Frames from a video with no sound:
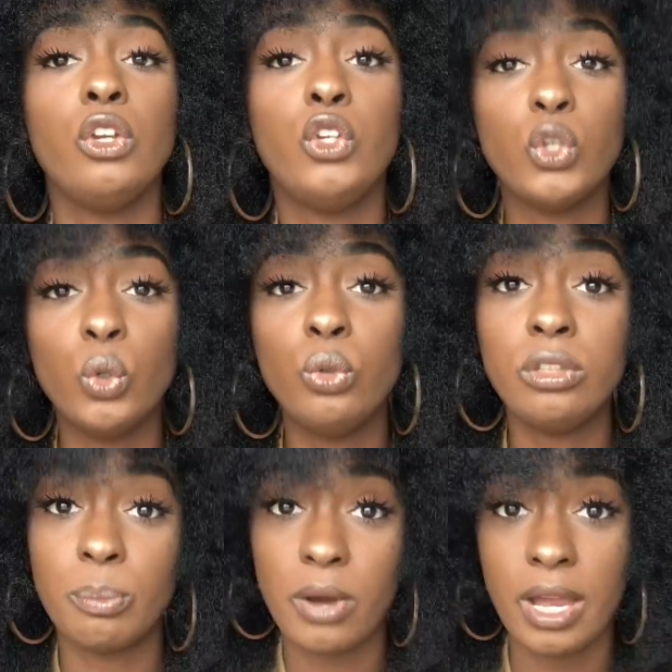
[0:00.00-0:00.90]
do
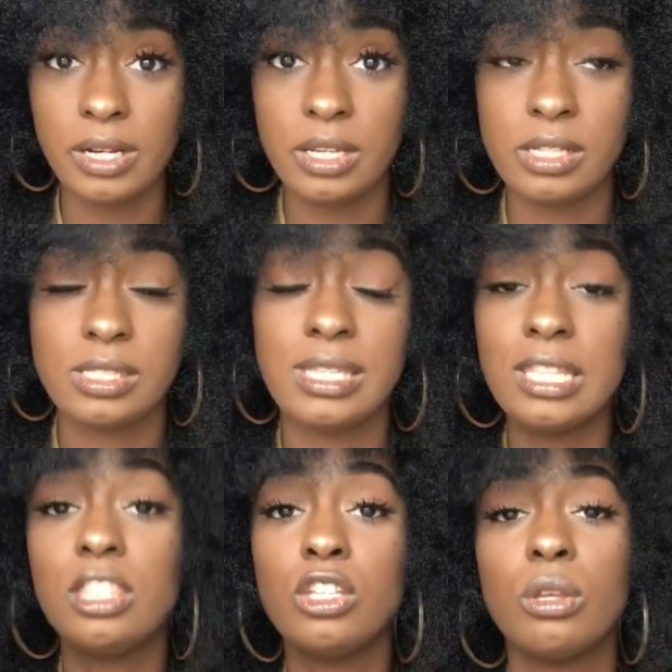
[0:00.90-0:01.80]
the products,
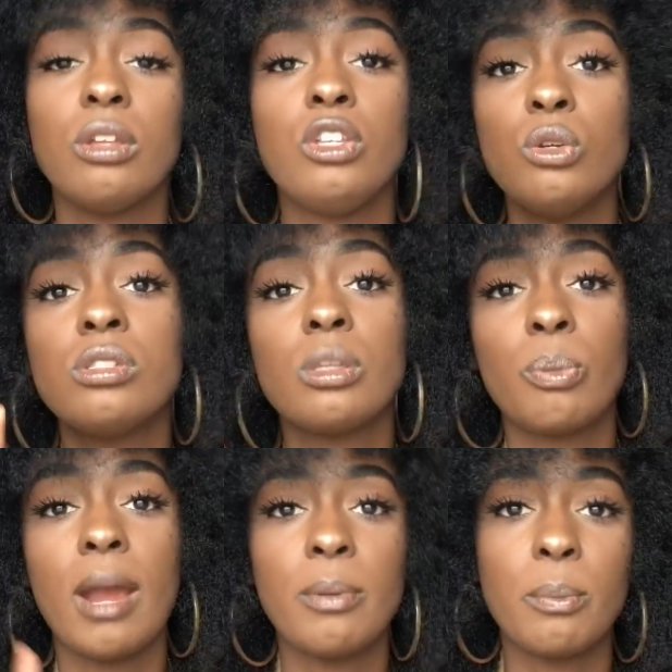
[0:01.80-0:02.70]
use the
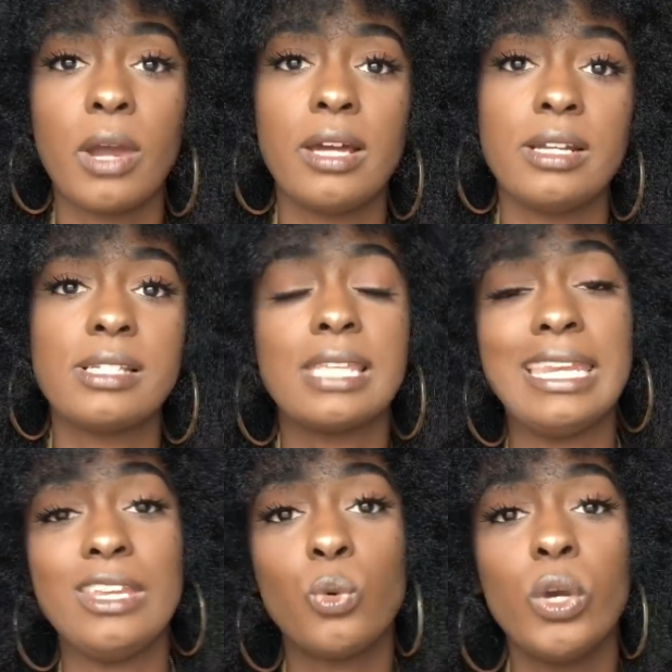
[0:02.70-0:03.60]
proper products
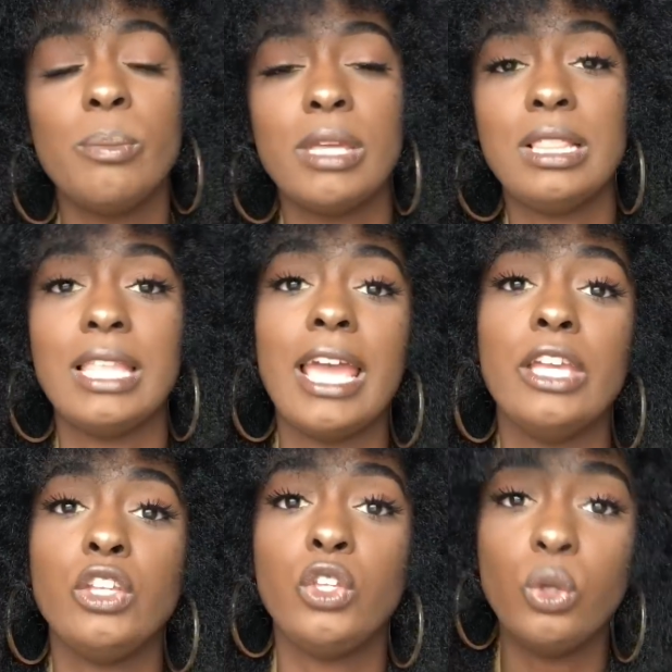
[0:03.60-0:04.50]
and equipment
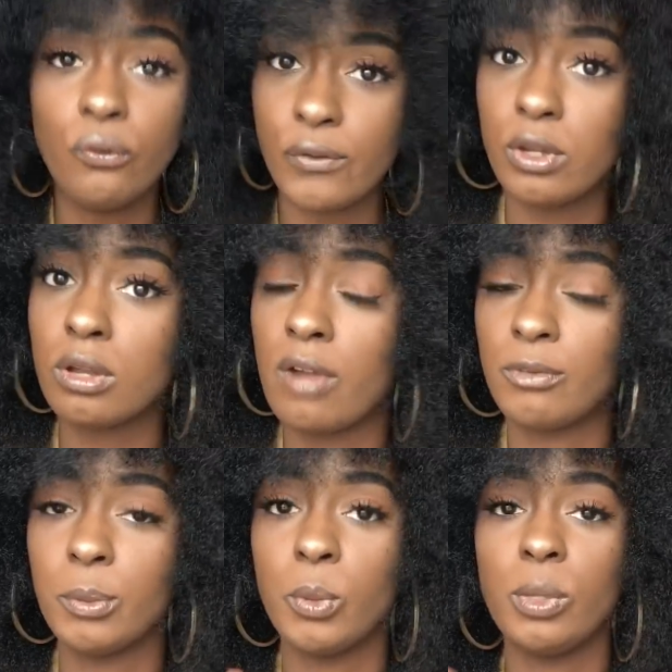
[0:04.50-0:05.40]
that you feel
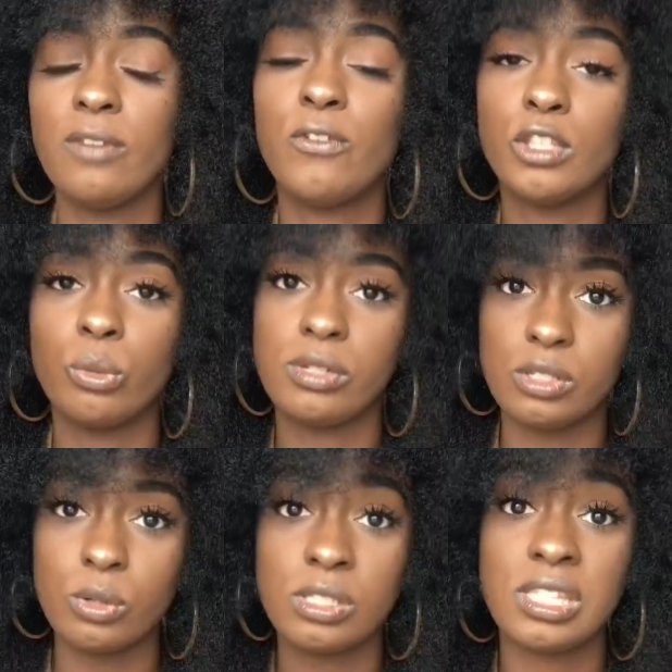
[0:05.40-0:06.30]
comfortable with for the
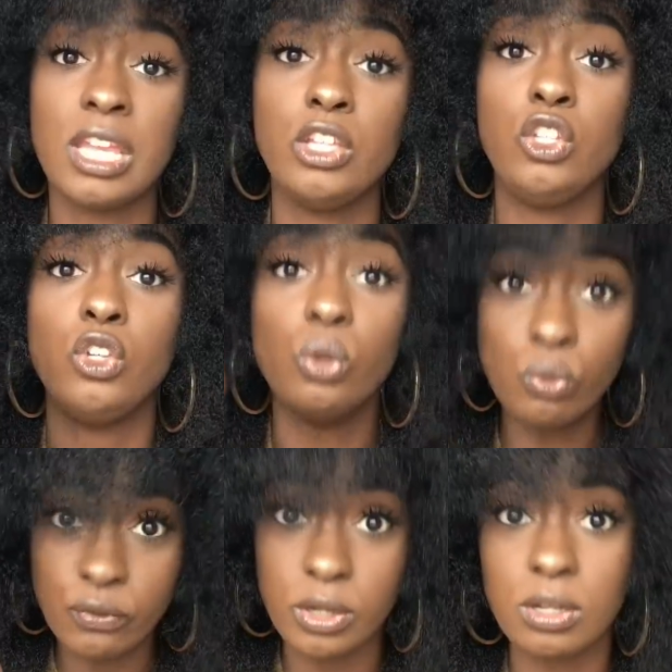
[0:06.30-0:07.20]
results that you
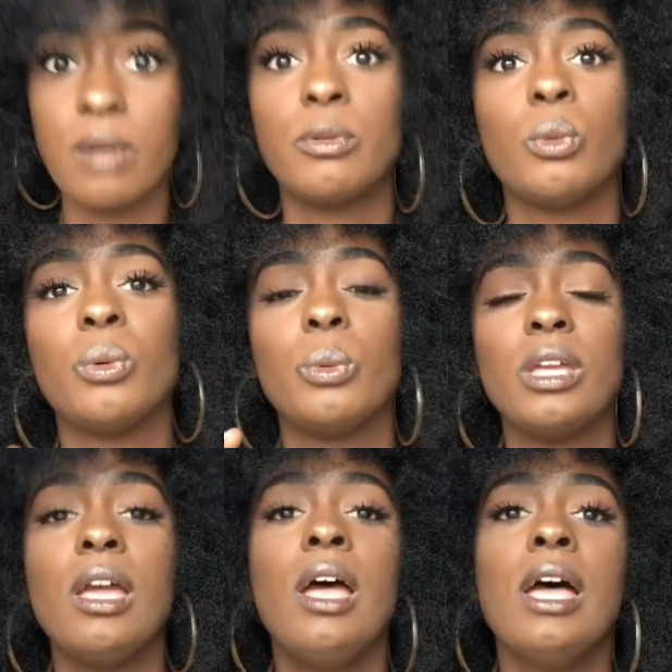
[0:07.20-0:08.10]
feel comfortable
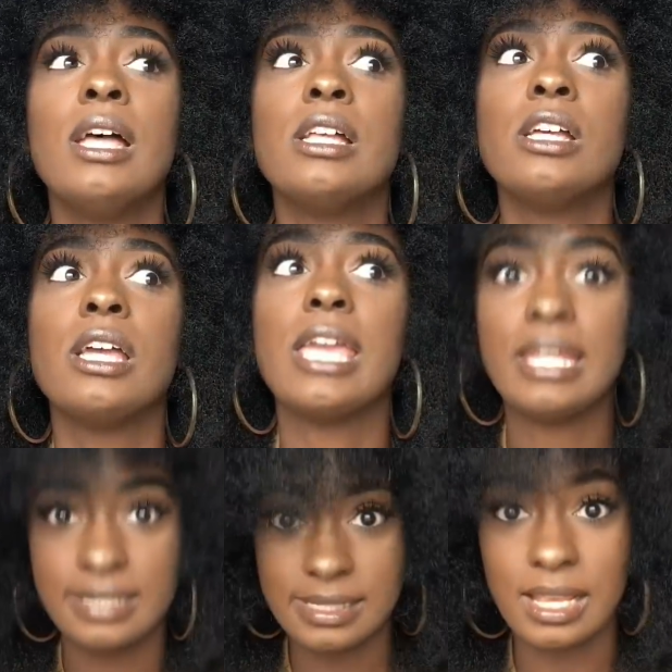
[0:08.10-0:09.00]
with
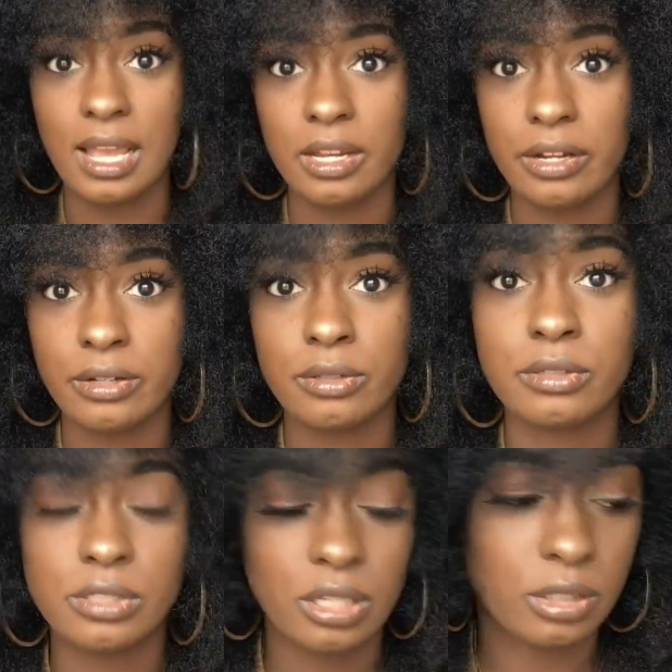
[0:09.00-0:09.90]
and desire.
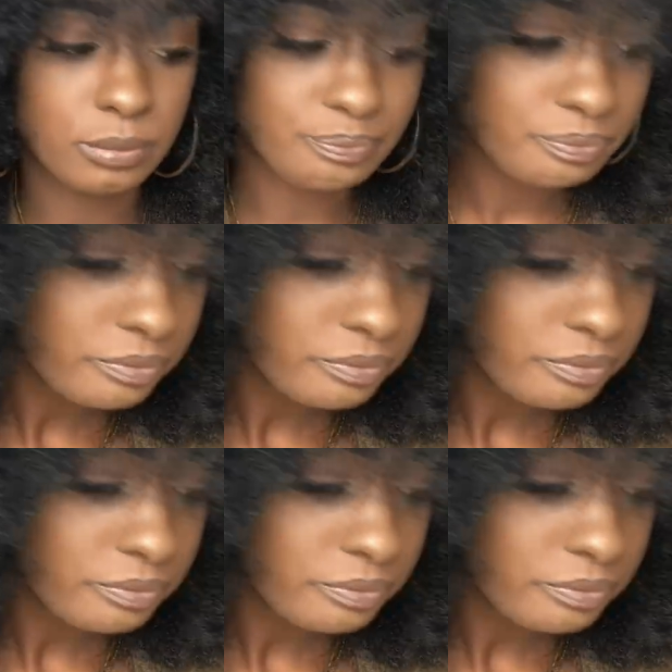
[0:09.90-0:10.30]
So